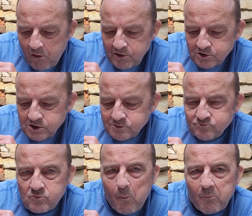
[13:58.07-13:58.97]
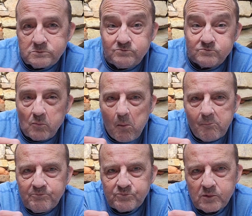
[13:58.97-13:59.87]
I got
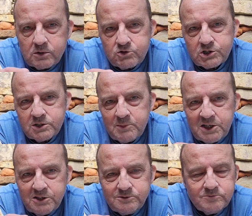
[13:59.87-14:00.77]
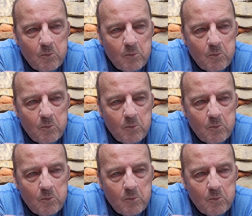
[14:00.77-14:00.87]
chicken and mayo.